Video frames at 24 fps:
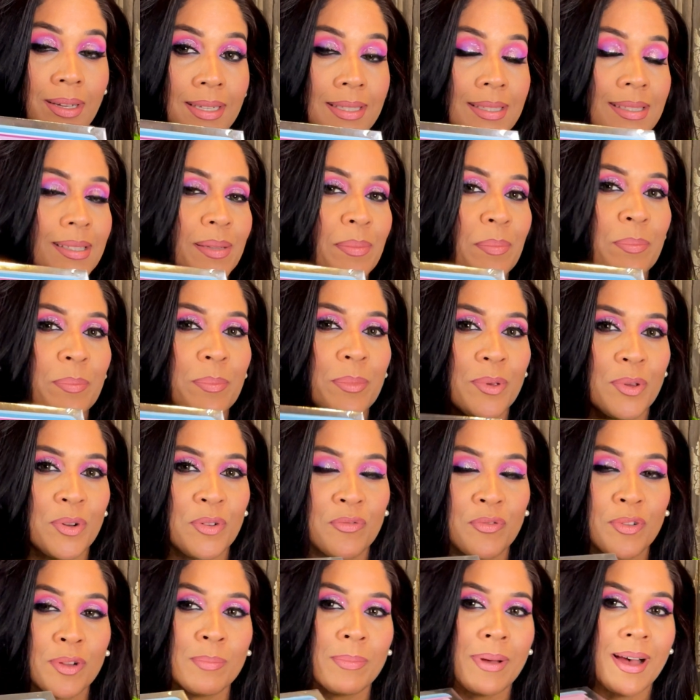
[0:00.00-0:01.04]
It's a
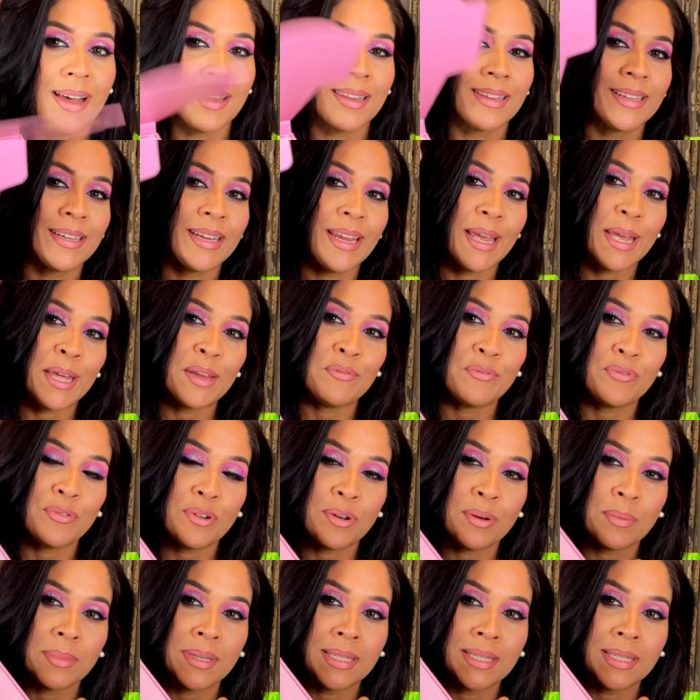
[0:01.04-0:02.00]
beautiful palette, and from